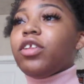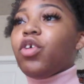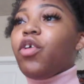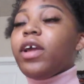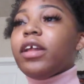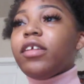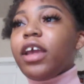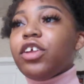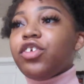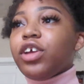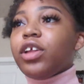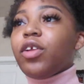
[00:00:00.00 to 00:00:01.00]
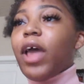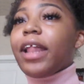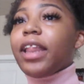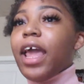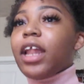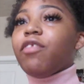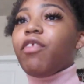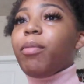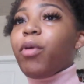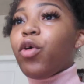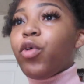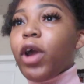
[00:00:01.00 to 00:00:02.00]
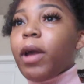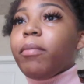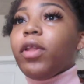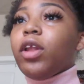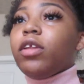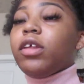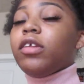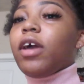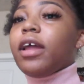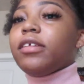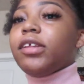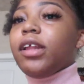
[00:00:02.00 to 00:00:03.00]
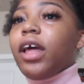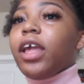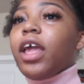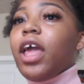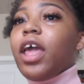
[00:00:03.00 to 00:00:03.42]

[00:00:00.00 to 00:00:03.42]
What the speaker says: orientation at the end of our program to try to see like